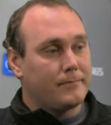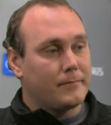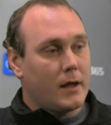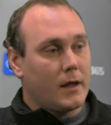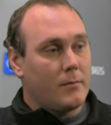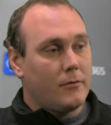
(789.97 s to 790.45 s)

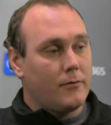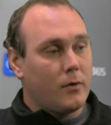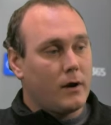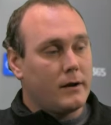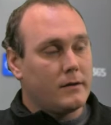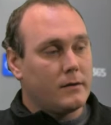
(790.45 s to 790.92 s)
And before
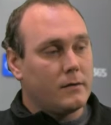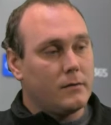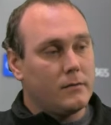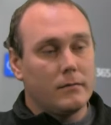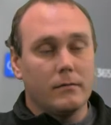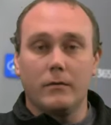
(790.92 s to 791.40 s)
I do,
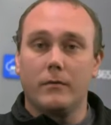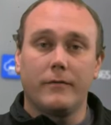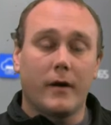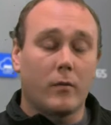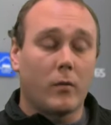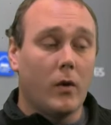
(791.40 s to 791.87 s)
if I
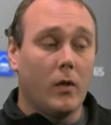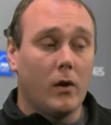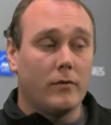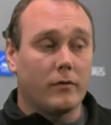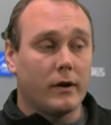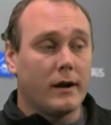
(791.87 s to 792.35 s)
roll over it,